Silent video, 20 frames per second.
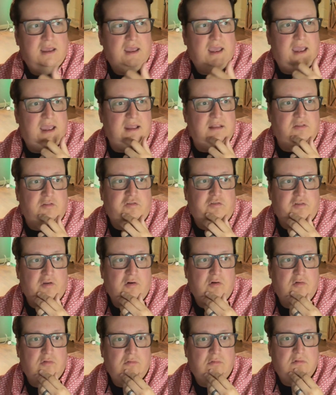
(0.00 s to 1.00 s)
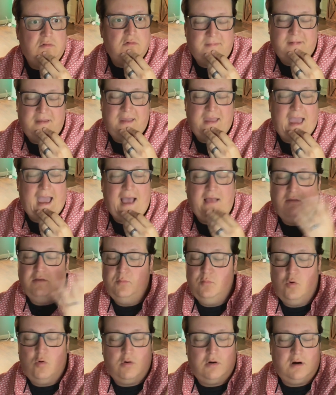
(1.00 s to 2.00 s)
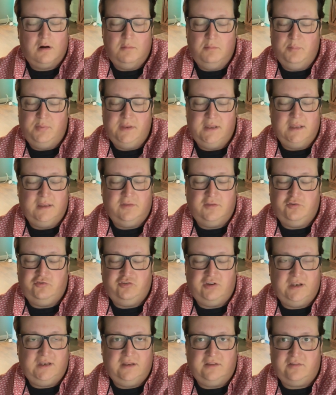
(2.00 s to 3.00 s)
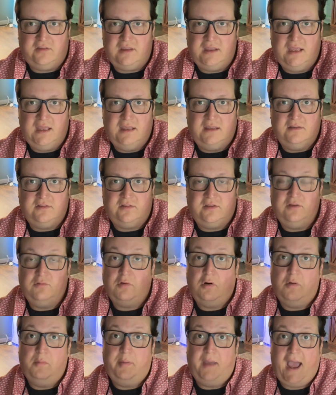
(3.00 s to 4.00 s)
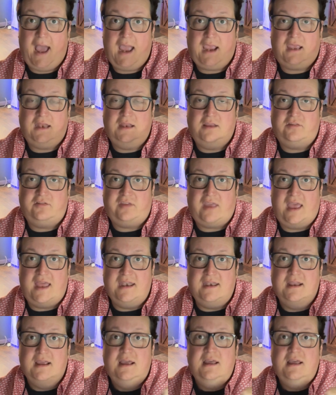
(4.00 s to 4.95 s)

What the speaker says: And so Alan Moore, being the genius he is, he wrote back and he said,